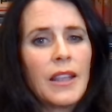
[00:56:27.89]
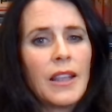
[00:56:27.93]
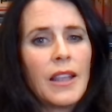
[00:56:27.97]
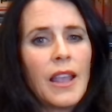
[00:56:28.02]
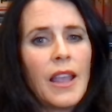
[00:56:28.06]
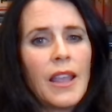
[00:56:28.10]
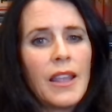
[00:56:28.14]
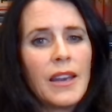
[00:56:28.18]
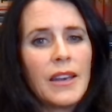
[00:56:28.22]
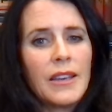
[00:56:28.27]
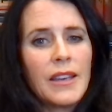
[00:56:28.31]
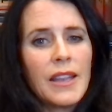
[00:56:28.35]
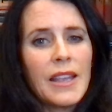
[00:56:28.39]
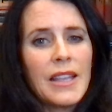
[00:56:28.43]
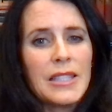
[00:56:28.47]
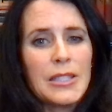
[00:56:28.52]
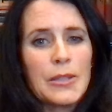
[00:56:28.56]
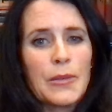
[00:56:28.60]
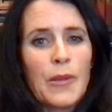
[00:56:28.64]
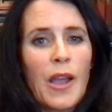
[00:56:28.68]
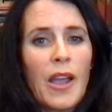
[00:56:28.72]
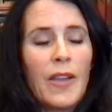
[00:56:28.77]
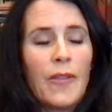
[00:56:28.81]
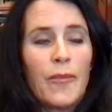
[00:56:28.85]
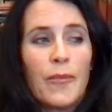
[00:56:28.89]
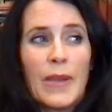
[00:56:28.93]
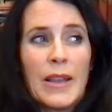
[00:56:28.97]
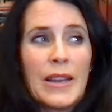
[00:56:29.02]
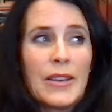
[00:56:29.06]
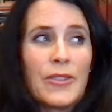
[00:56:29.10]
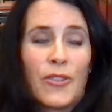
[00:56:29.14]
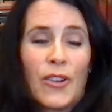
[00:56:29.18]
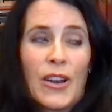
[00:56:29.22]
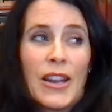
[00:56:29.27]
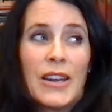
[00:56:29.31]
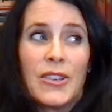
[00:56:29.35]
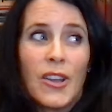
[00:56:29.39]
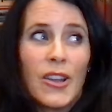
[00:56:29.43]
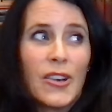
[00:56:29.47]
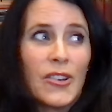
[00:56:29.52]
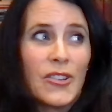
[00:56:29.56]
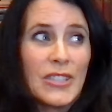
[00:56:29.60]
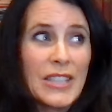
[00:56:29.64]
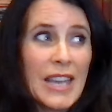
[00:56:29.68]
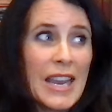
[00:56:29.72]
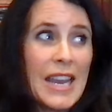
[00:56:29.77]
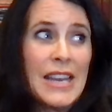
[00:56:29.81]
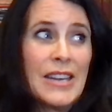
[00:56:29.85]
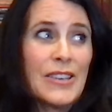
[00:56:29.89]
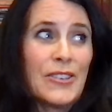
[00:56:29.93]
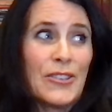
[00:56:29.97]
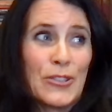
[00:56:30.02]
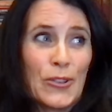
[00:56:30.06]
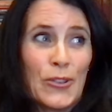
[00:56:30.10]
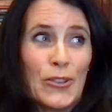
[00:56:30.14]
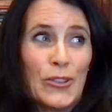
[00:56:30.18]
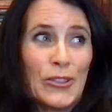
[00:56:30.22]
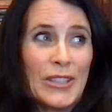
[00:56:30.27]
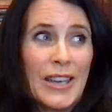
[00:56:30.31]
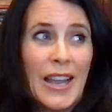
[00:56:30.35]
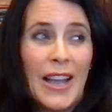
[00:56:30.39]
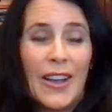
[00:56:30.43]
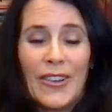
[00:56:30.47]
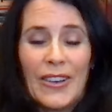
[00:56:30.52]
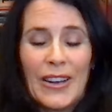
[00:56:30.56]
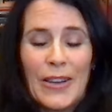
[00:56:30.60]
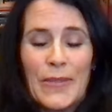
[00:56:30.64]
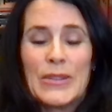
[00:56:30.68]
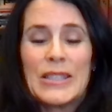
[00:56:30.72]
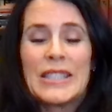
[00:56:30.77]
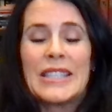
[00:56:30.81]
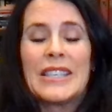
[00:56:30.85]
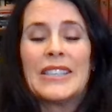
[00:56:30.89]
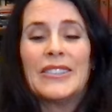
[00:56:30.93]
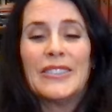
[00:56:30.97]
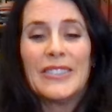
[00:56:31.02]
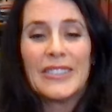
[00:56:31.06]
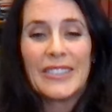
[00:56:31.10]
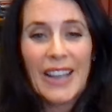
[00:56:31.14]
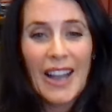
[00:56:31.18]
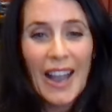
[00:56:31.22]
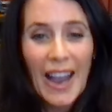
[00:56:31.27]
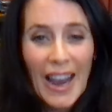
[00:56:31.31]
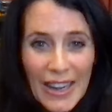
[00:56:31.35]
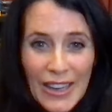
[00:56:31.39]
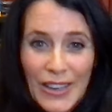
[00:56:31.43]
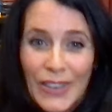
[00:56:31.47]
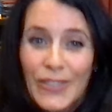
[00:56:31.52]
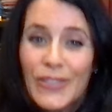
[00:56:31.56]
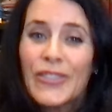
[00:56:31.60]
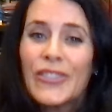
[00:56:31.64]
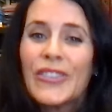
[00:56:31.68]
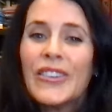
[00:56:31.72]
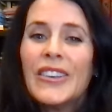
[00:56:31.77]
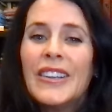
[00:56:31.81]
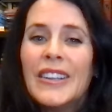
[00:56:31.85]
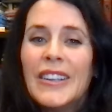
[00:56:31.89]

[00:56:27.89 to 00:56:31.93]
And it's I, my granddaughter is eight years old now, and I'm still kind of